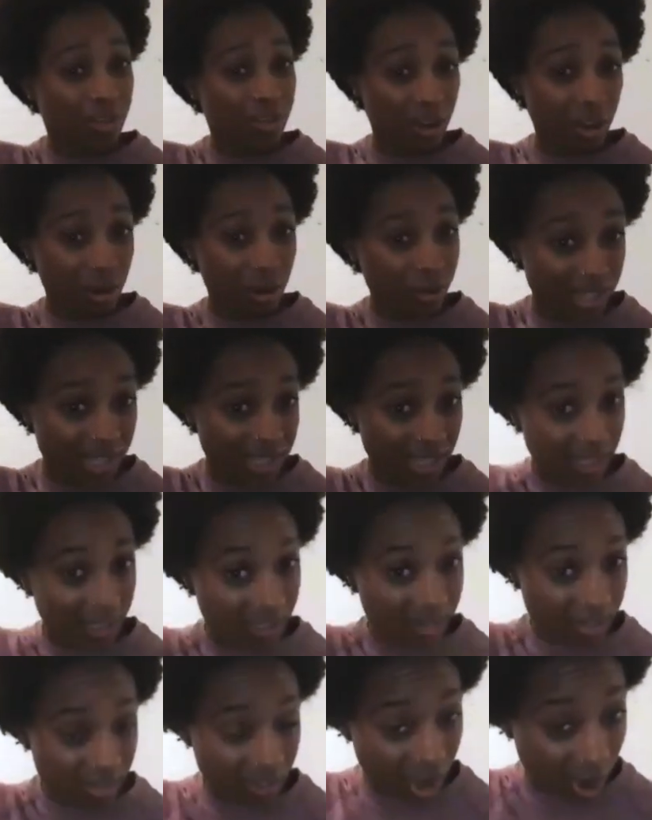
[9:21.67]
the
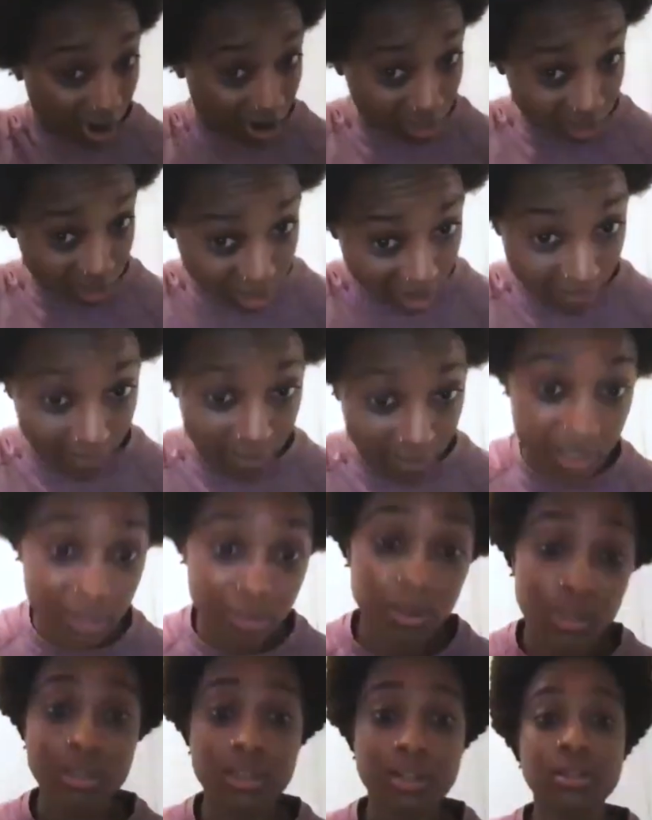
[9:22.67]
06 Chargers on this
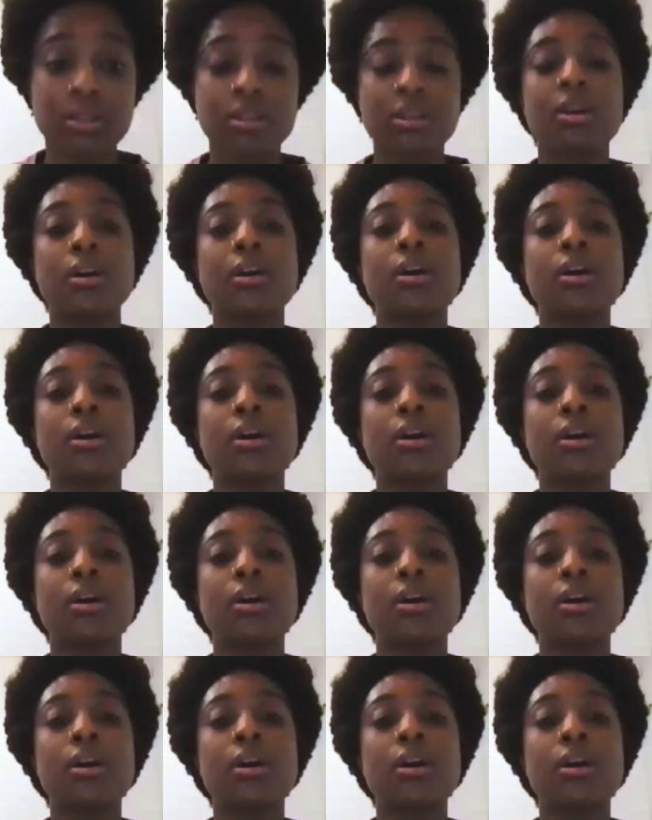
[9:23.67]
one.